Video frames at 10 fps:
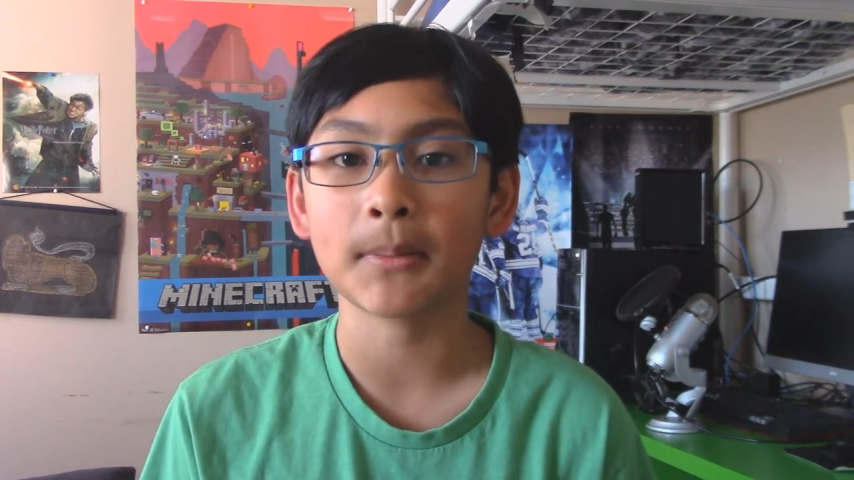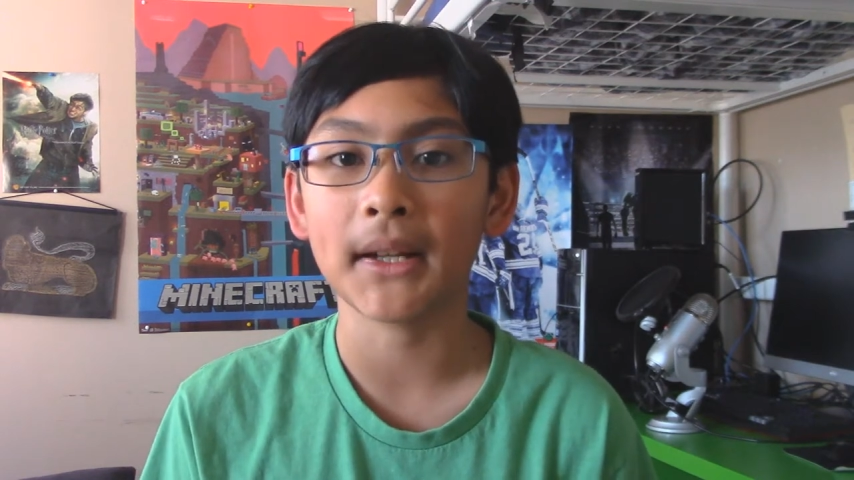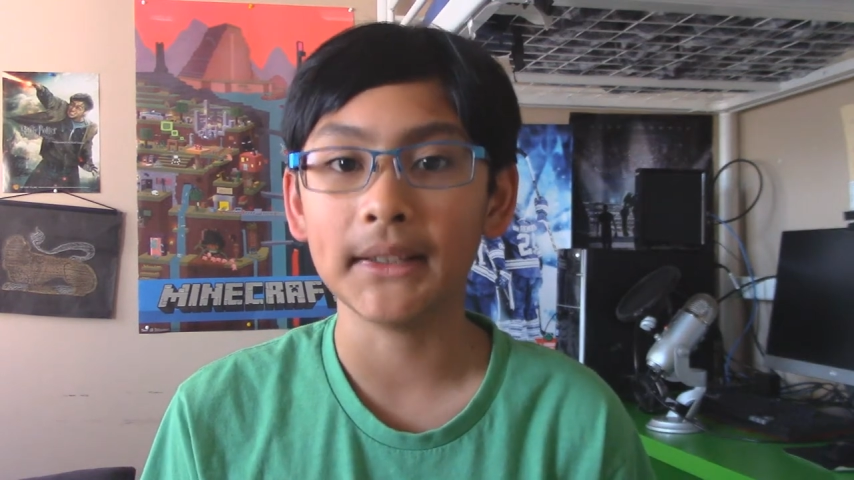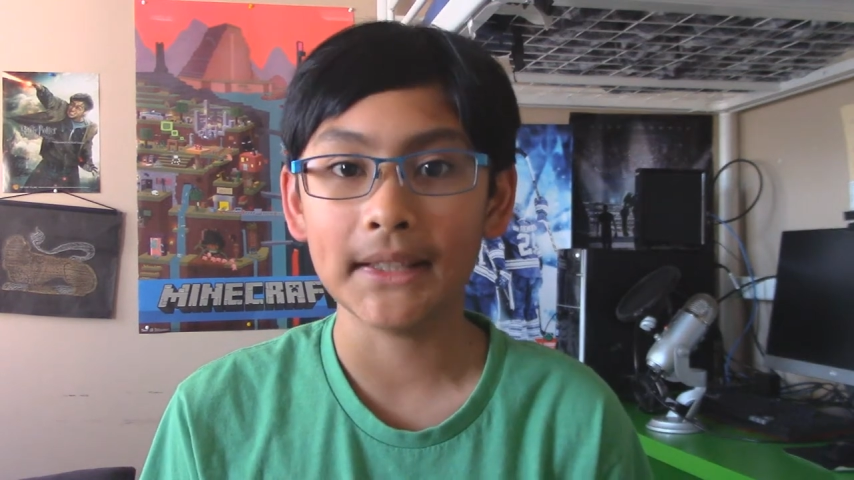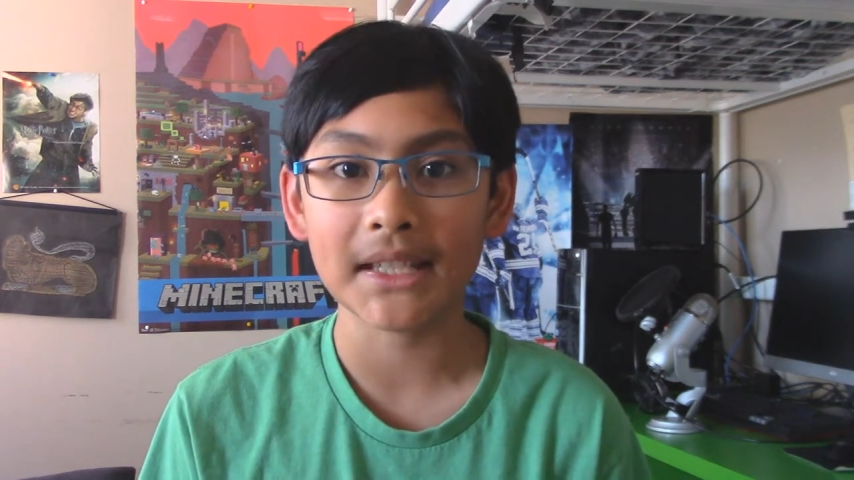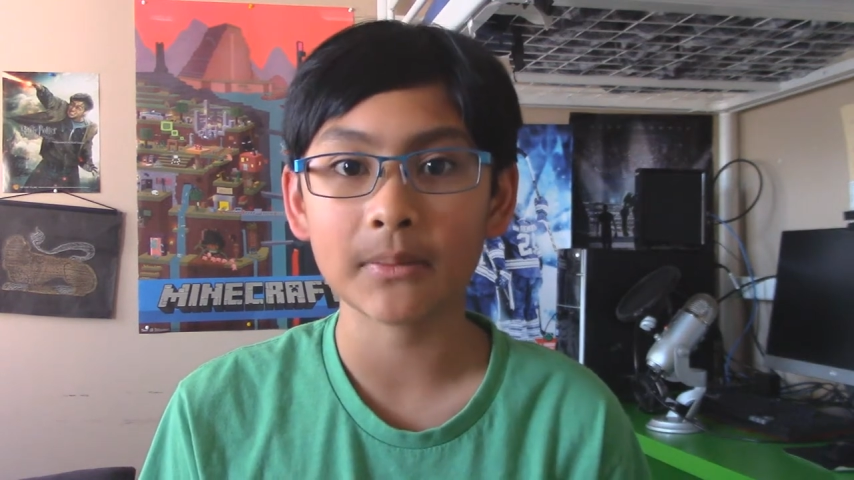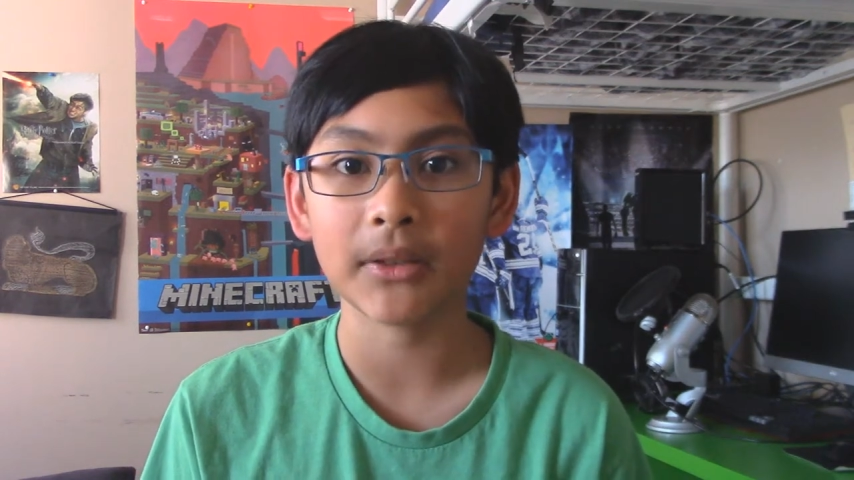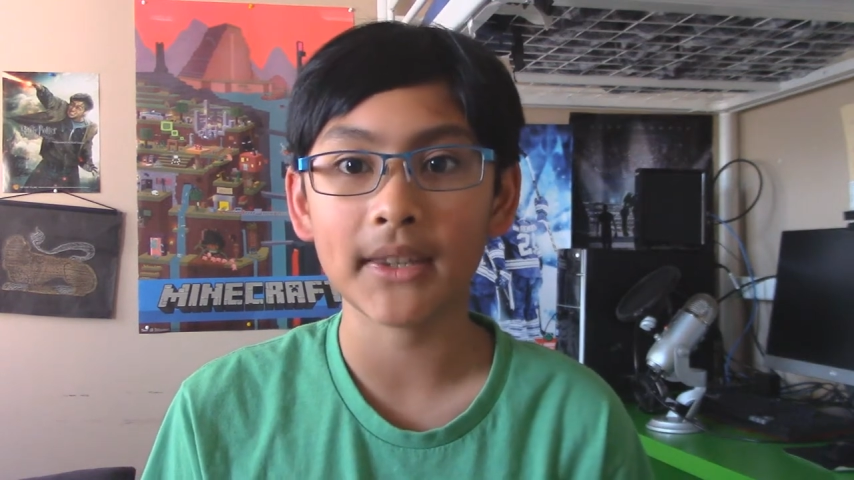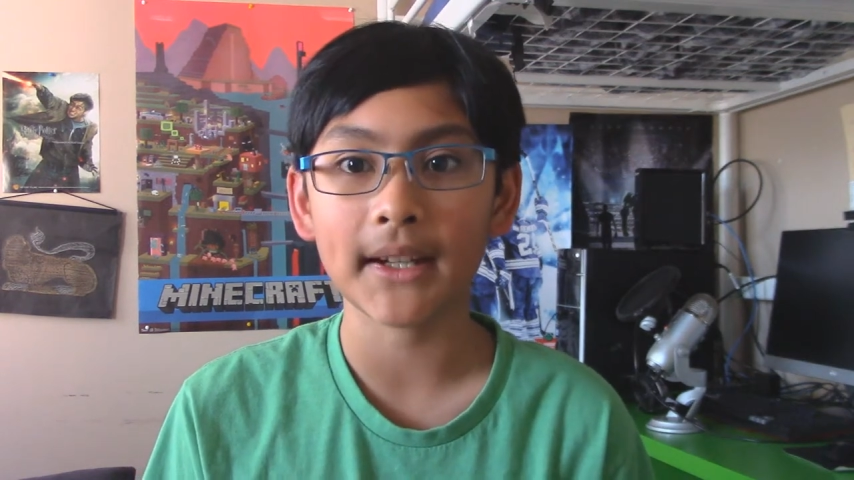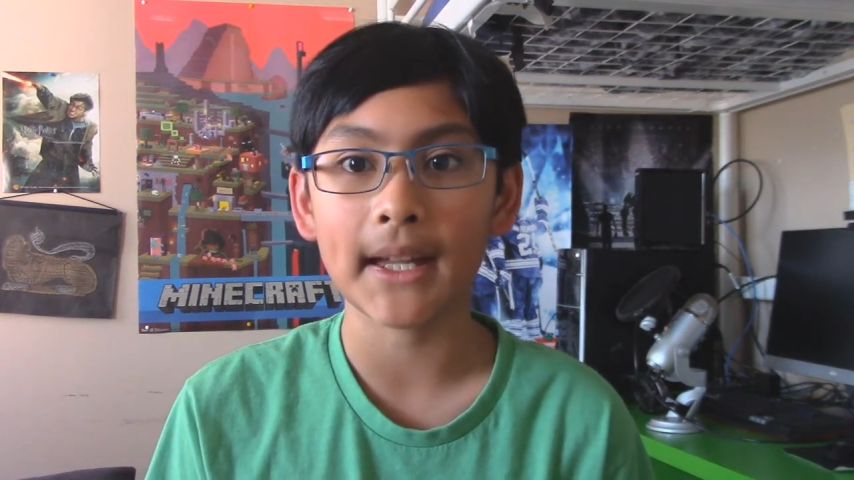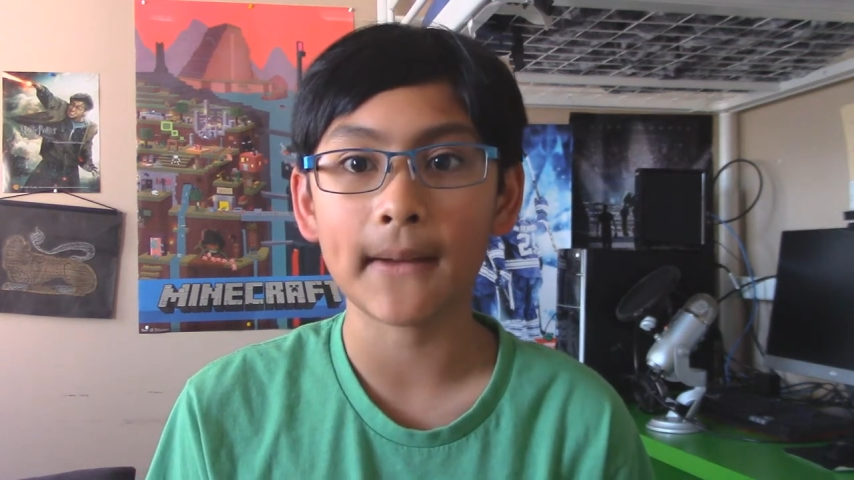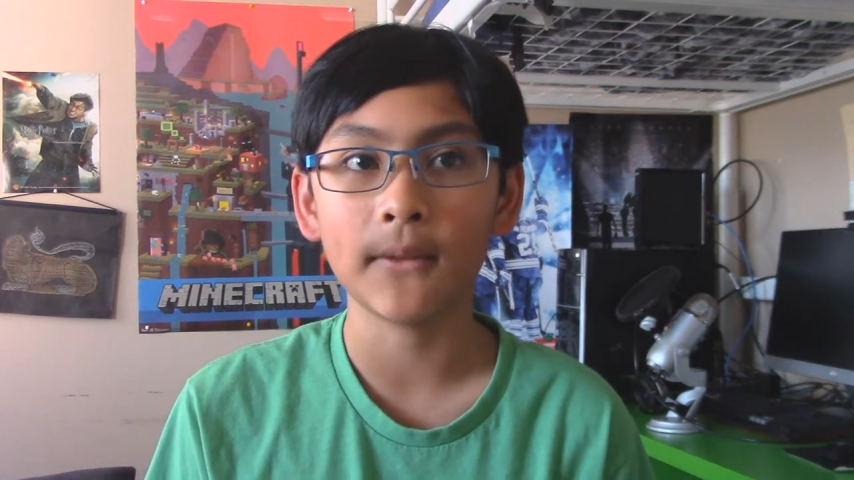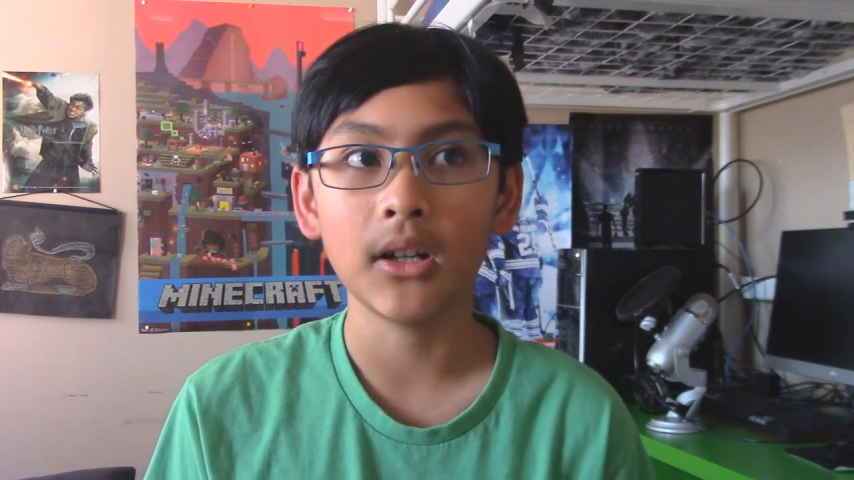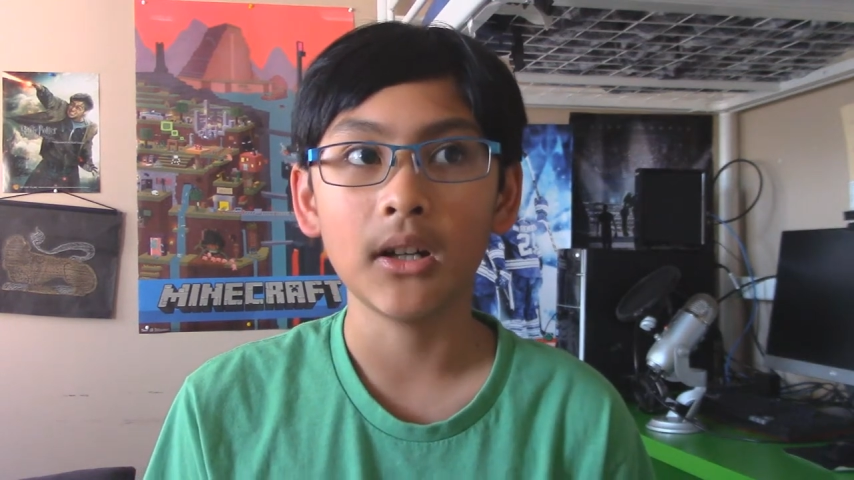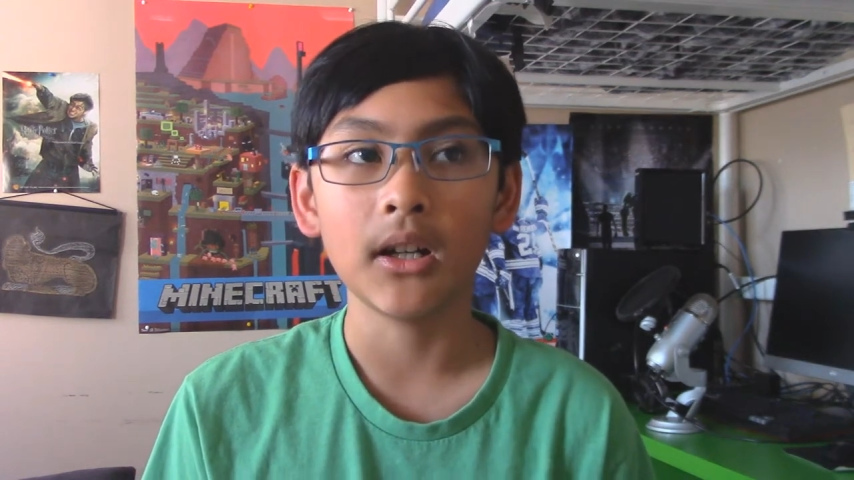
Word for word: my Let's Play that I have